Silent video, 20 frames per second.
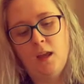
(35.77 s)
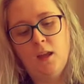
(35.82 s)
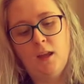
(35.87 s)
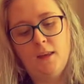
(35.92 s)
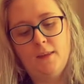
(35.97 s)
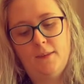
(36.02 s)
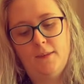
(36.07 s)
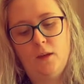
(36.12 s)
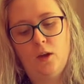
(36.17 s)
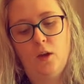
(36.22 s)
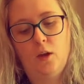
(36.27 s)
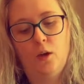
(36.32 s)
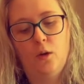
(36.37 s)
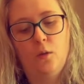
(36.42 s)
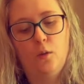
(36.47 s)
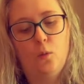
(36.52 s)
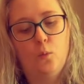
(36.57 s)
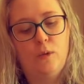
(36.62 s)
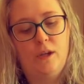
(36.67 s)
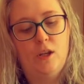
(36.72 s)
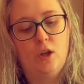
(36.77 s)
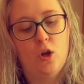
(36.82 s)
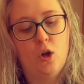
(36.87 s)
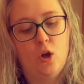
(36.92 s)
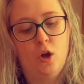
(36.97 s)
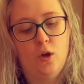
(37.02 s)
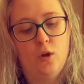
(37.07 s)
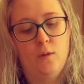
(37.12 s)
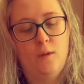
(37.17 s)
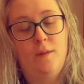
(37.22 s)
So we
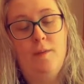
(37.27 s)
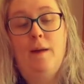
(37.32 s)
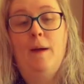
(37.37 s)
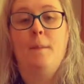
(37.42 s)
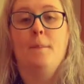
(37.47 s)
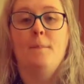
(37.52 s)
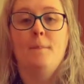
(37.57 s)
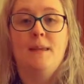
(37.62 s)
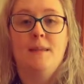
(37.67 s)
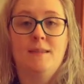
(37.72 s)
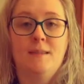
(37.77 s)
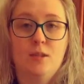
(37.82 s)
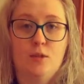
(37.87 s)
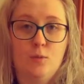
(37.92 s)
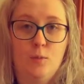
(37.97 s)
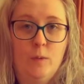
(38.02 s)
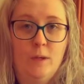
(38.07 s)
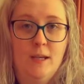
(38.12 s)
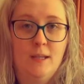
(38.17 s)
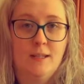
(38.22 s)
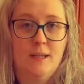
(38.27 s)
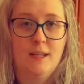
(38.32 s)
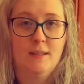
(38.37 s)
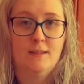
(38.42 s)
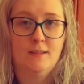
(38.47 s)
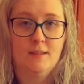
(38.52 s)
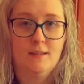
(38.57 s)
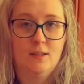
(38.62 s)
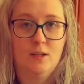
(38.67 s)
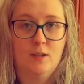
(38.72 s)
know that Mr. Twit
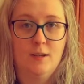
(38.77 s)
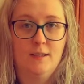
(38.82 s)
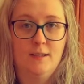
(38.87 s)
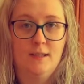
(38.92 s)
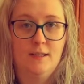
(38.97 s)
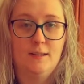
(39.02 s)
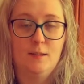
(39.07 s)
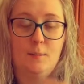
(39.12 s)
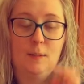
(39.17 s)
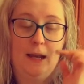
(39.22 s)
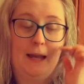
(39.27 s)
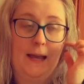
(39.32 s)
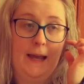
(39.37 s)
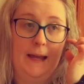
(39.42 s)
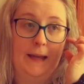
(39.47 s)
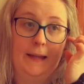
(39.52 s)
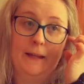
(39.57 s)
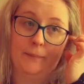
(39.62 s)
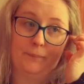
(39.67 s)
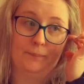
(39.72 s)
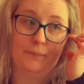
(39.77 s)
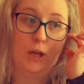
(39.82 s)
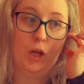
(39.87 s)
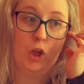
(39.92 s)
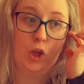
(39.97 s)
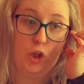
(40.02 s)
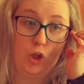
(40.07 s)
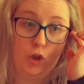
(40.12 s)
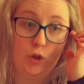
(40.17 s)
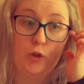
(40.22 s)
has decided to play a
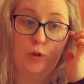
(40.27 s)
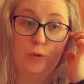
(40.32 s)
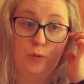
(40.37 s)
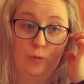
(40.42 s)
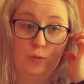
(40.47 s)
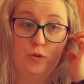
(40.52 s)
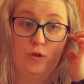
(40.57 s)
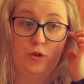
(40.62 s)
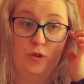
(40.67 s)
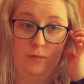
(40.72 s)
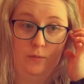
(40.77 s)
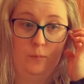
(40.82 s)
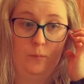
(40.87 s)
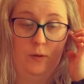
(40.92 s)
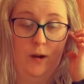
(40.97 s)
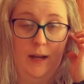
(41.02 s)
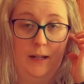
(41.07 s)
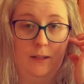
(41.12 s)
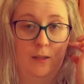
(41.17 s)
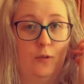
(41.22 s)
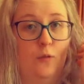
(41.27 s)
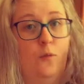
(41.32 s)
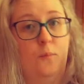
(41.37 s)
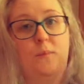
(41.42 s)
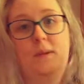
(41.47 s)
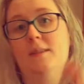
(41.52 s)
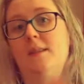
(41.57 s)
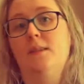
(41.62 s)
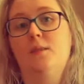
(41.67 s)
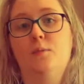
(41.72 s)
huge prank on
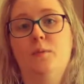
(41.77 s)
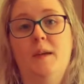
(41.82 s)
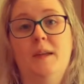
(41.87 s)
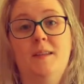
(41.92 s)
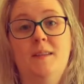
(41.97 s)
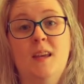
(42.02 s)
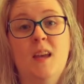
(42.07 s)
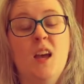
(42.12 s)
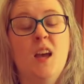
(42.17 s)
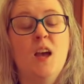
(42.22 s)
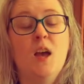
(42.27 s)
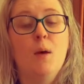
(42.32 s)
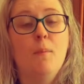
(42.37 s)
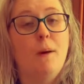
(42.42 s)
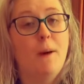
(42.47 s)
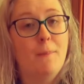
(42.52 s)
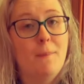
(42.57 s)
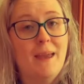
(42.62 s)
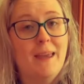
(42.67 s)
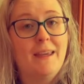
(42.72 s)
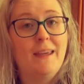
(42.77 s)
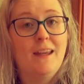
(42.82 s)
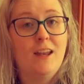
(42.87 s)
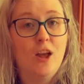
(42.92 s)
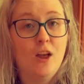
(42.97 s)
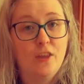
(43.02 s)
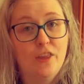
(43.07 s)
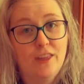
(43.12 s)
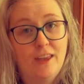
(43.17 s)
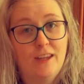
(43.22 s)
Mrs. Twit by making
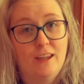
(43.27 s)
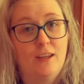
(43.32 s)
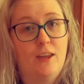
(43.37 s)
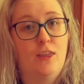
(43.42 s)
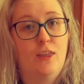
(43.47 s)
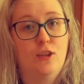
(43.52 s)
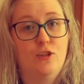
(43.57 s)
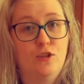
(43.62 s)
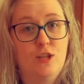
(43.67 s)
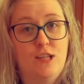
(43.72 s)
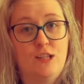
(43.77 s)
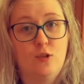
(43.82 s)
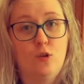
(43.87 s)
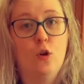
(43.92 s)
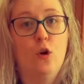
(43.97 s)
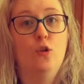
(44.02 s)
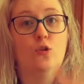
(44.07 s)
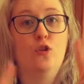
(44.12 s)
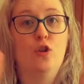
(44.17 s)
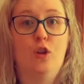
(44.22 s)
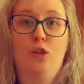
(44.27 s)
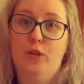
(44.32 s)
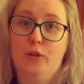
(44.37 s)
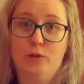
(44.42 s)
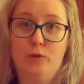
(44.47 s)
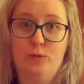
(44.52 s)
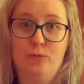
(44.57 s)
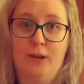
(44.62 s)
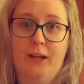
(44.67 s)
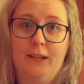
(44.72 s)
her think that she's got the
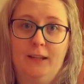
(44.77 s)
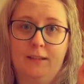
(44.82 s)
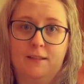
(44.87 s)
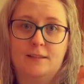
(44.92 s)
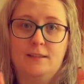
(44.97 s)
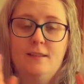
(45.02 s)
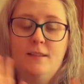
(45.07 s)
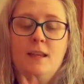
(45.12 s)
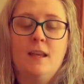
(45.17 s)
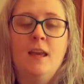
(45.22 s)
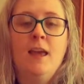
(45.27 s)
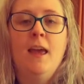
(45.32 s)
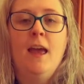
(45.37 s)
shrinks.